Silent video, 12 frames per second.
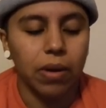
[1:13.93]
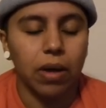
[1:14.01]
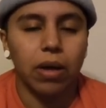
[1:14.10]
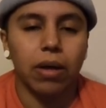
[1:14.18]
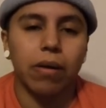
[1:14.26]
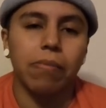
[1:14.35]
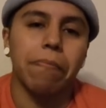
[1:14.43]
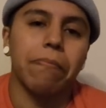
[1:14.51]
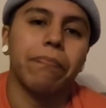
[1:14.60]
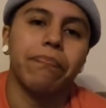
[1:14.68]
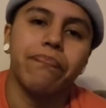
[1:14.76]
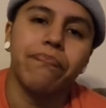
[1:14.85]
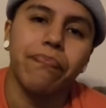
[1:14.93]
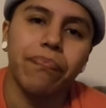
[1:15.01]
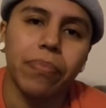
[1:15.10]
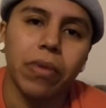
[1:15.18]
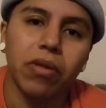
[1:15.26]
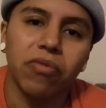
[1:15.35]
Um,
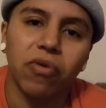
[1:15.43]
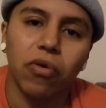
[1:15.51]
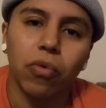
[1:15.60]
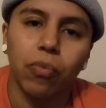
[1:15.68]
so